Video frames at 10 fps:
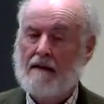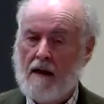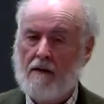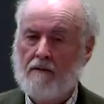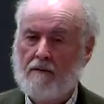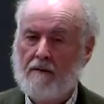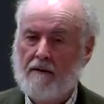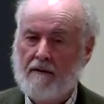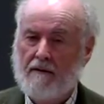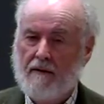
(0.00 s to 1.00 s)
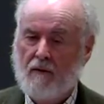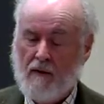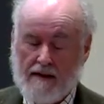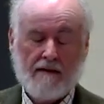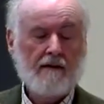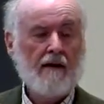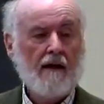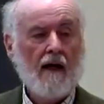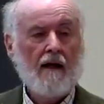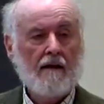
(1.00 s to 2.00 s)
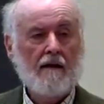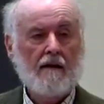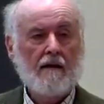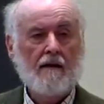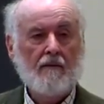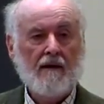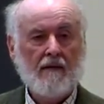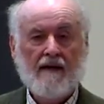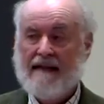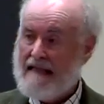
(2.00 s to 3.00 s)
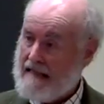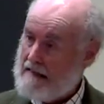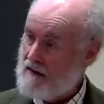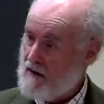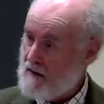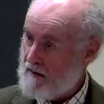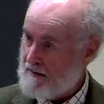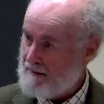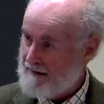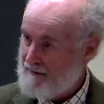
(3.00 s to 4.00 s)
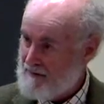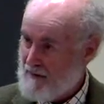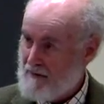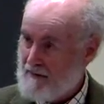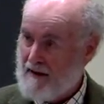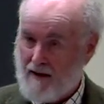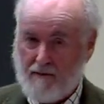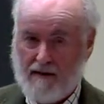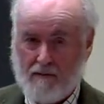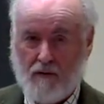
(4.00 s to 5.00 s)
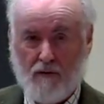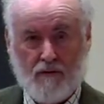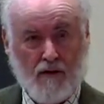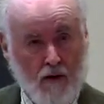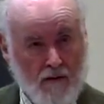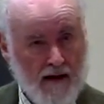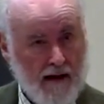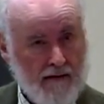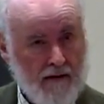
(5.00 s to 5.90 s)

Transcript: a lot of creases to the idea that people need a car, even though there are a lot of people who don't have